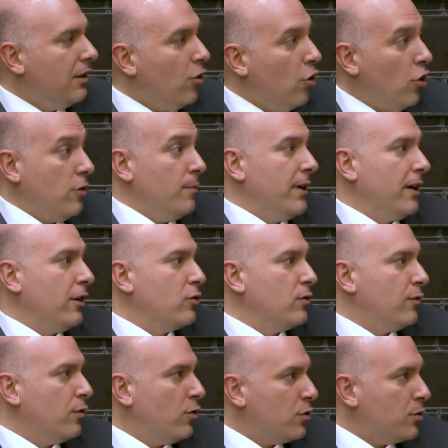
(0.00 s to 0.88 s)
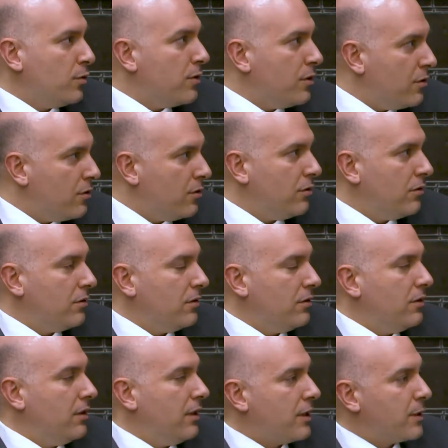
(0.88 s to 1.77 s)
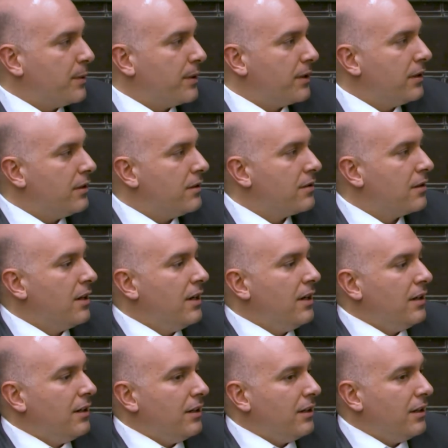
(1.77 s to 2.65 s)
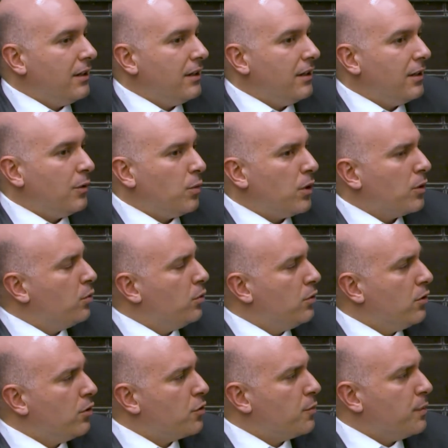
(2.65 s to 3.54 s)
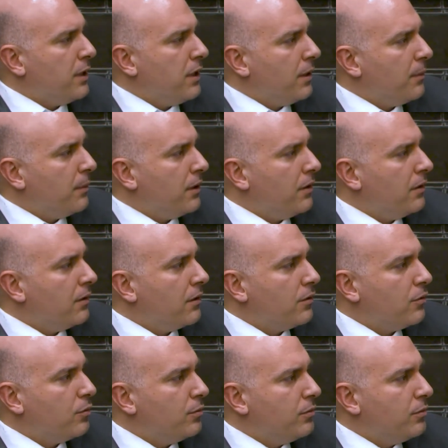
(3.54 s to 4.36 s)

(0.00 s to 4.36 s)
oil markets, of course, which is your expertise, uh, what would those be? I mean,